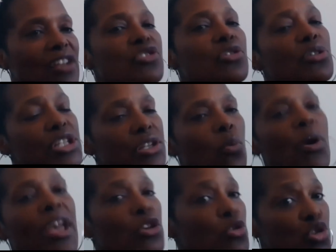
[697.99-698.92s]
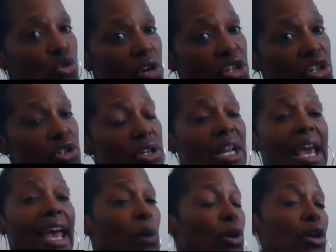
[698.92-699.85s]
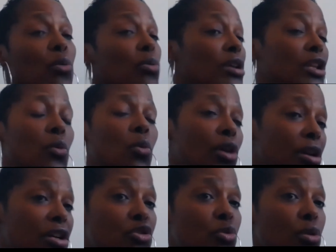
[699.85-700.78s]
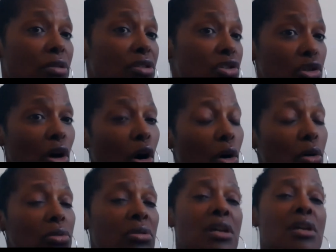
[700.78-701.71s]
So there's a way you structure it. Hey, we are really working toward this goal.